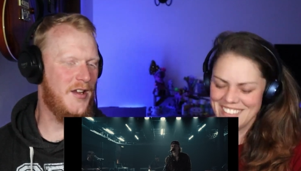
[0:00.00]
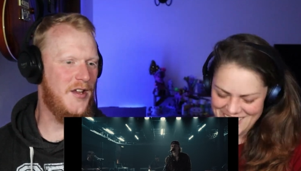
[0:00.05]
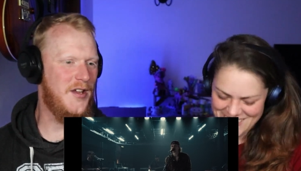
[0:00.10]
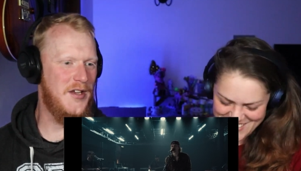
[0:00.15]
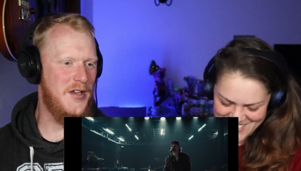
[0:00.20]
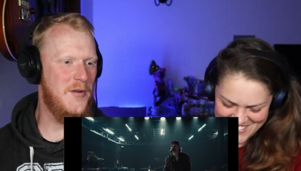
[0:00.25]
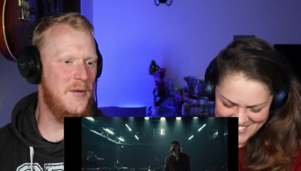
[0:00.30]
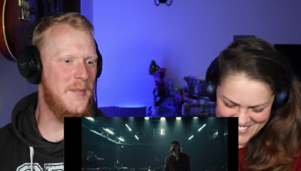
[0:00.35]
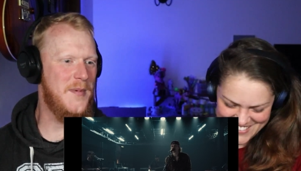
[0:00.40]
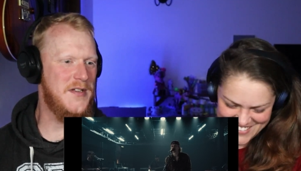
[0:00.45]

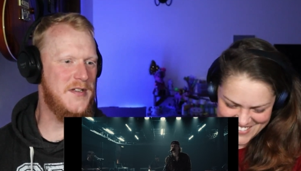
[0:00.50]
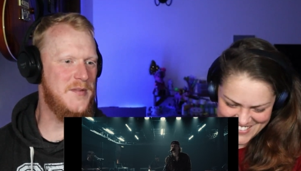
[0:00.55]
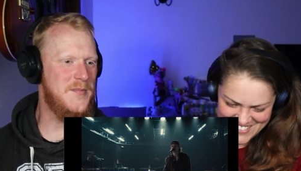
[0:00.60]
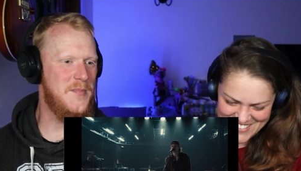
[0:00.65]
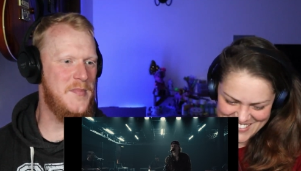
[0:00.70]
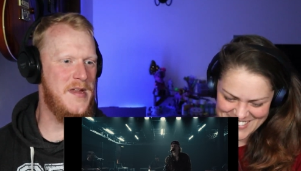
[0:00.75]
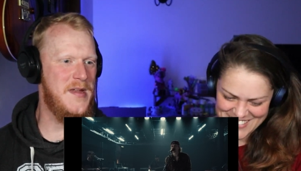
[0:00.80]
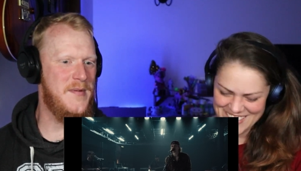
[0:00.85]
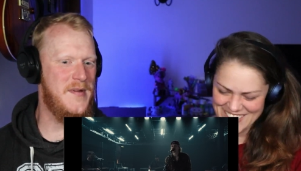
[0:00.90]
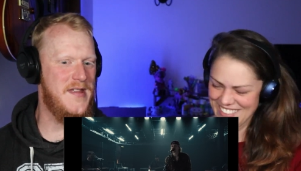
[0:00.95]
Speaker 1: can you
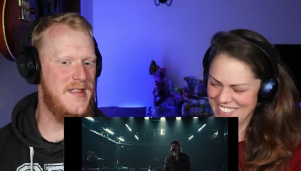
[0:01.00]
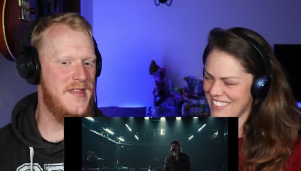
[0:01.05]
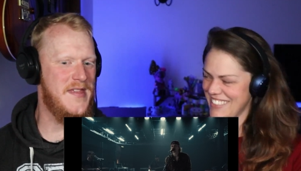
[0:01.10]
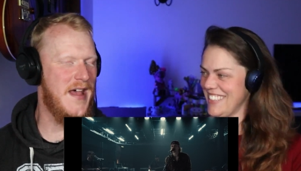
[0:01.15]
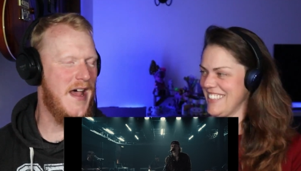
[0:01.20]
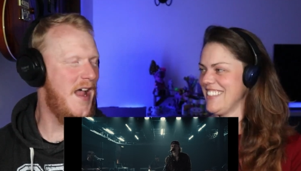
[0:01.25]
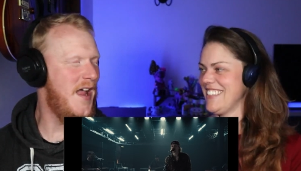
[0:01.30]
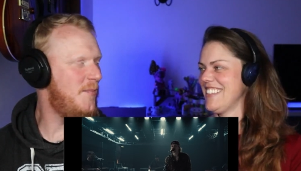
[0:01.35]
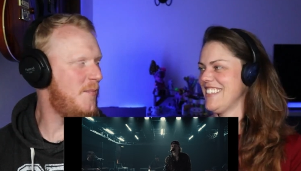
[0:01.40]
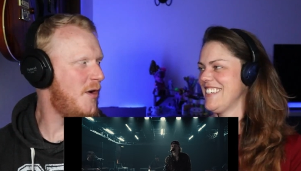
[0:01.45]
imagine me being
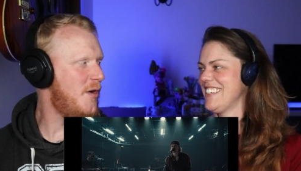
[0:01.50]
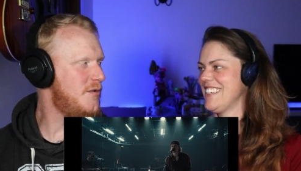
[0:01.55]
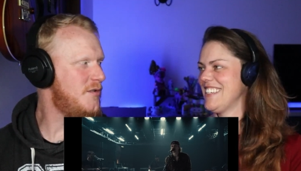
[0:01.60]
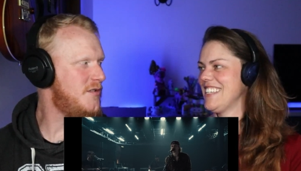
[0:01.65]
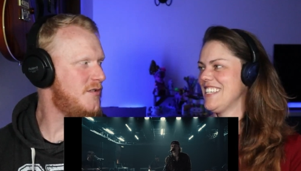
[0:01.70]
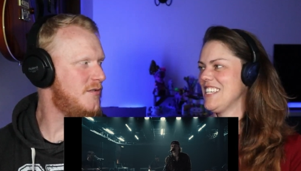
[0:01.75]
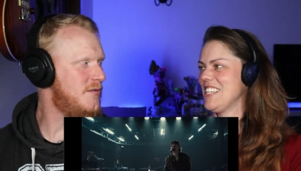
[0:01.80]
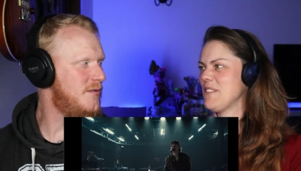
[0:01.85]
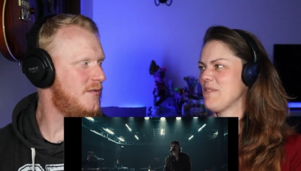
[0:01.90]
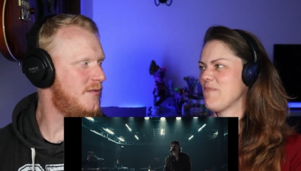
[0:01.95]
that
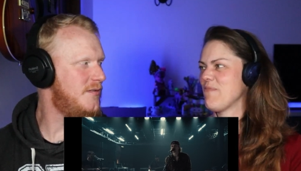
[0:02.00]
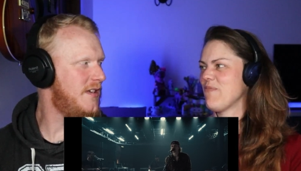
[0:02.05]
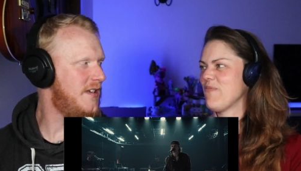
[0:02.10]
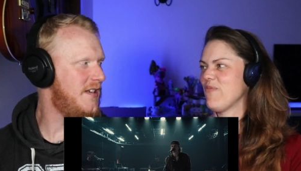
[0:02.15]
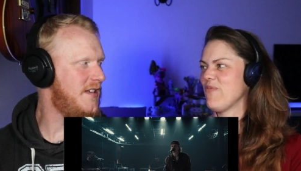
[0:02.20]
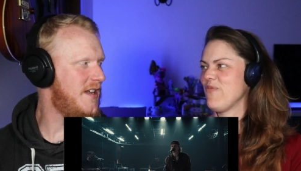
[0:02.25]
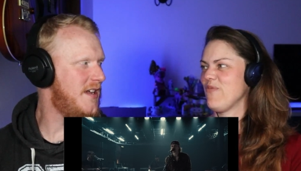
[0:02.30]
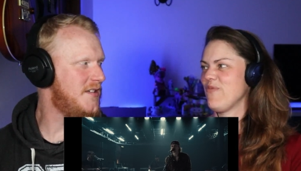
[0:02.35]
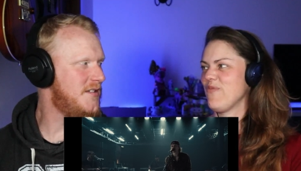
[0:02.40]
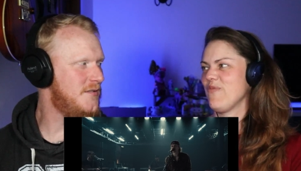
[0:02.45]
emotional
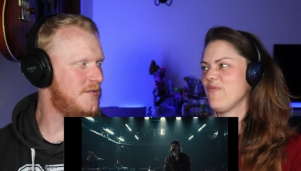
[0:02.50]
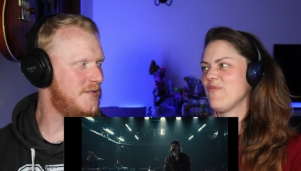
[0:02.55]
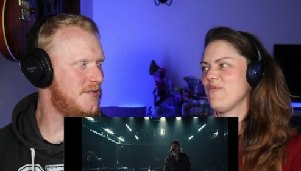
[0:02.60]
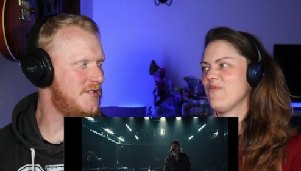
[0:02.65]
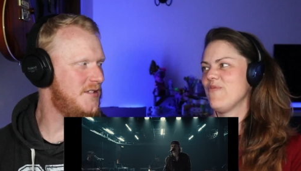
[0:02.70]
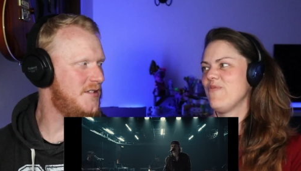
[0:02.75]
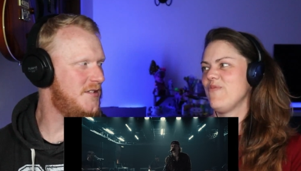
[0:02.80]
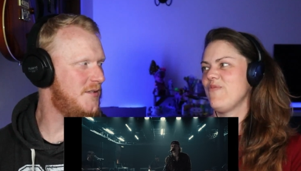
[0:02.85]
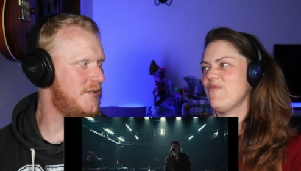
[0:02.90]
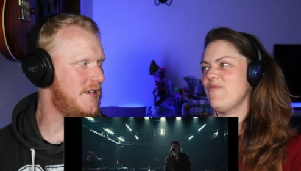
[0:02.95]
in that sort of
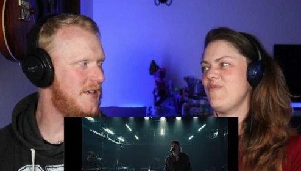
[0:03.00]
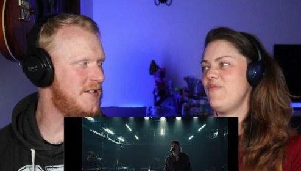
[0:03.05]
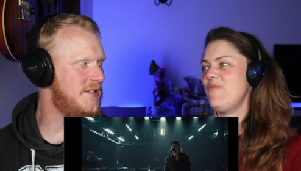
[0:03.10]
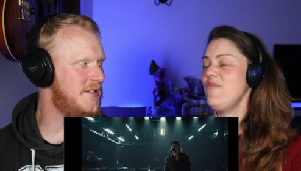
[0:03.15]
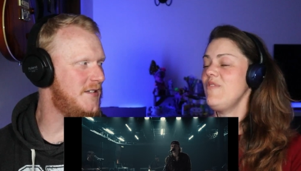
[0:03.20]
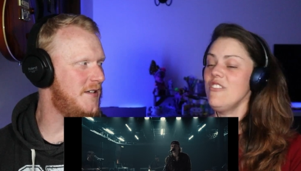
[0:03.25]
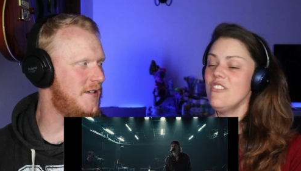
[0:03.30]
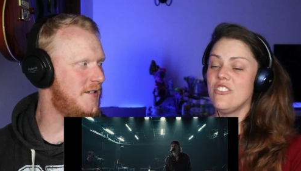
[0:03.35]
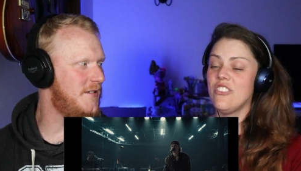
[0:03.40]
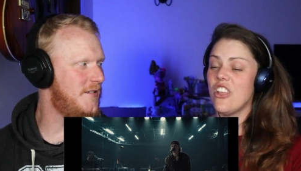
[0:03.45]

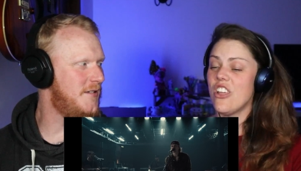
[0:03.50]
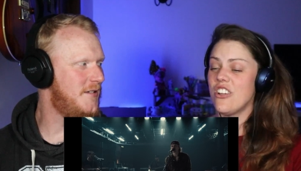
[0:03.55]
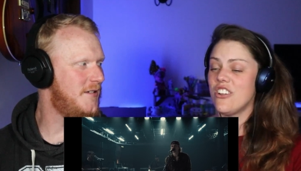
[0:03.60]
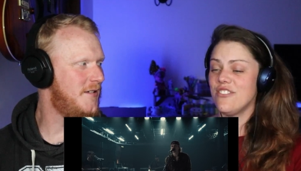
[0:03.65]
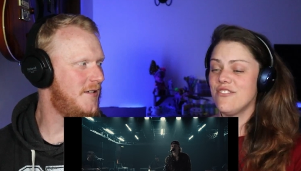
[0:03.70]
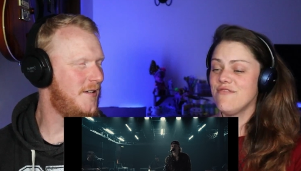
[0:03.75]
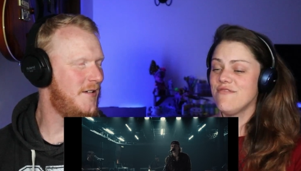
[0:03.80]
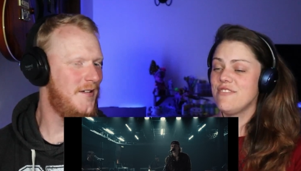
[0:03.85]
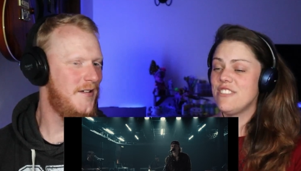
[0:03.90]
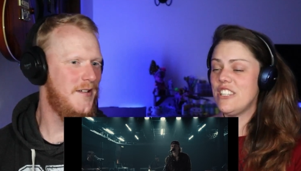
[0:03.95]
situation? Though?
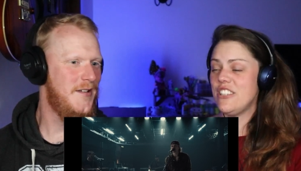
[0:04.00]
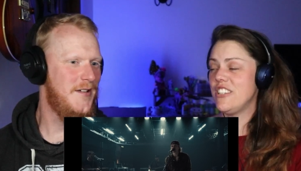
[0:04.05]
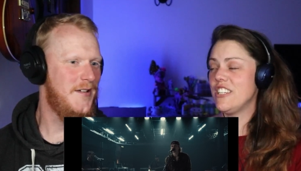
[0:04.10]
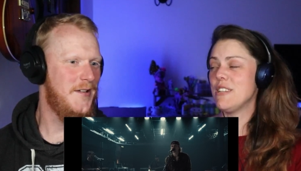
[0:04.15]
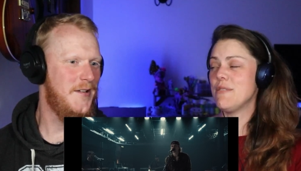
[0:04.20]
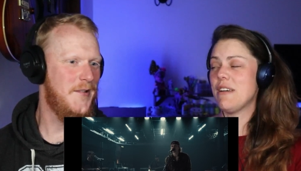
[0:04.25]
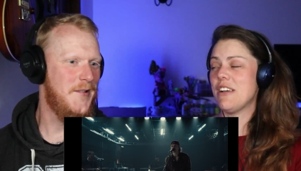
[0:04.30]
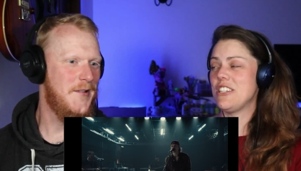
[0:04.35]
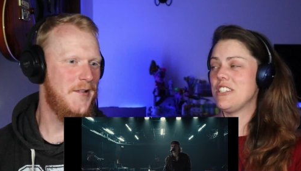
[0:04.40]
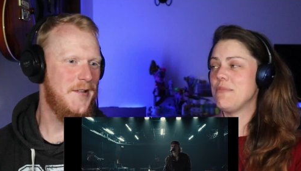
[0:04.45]
No,
Speaker 2: but you
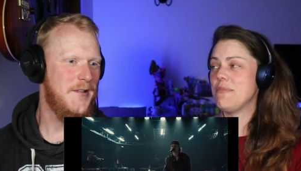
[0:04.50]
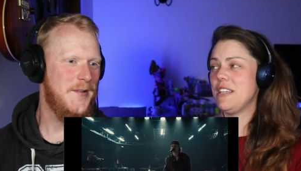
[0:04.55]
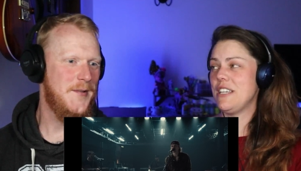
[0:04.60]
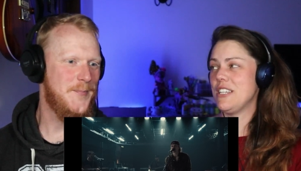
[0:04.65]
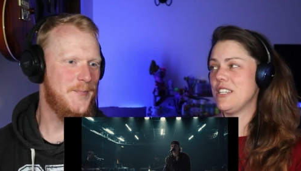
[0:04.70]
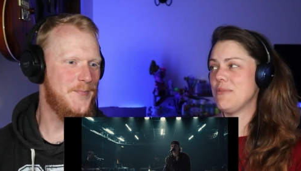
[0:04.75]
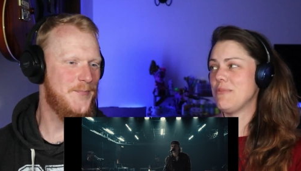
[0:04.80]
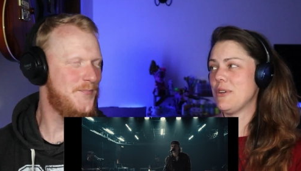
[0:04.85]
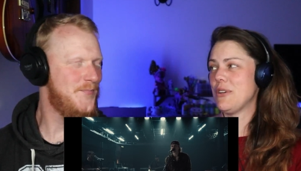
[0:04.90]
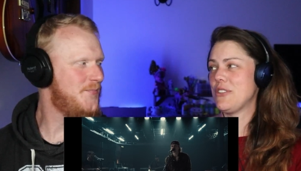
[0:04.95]
can imagine
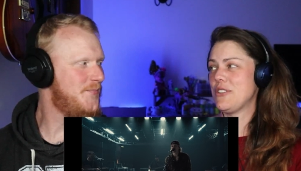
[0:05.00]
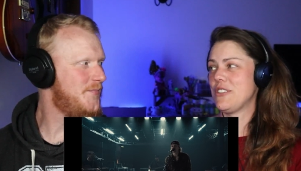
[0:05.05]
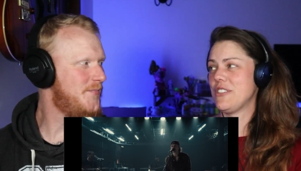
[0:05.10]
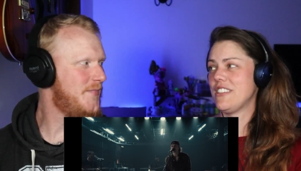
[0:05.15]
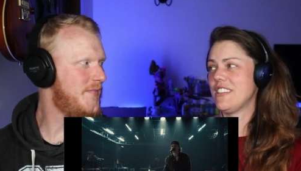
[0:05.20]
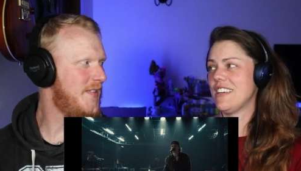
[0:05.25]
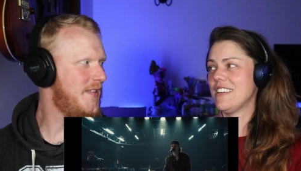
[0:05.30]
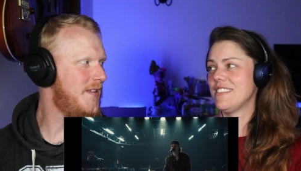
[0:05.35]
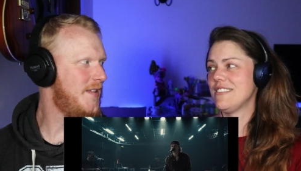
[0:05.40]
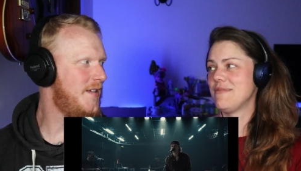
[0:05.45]
me
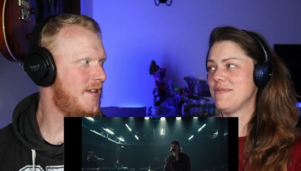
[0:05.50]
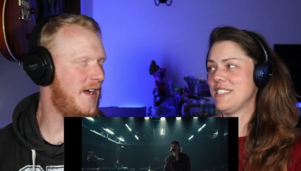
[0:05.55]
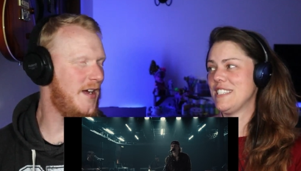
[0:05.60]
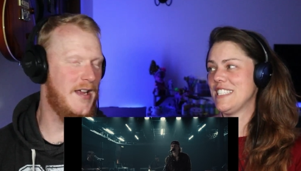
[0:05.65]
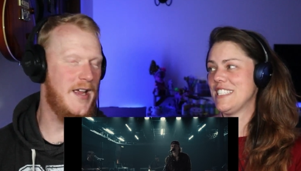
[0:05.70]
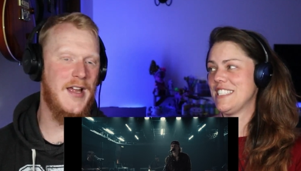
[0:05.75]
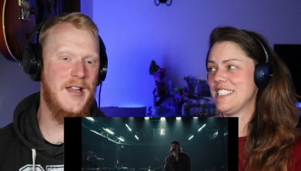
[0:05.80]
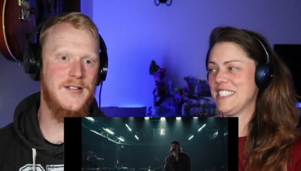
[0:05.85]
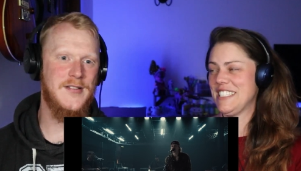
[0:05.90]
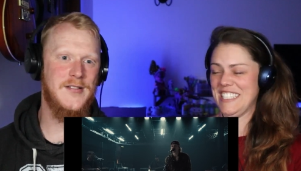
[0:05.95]
emotional in that.
Speaker 1: I can,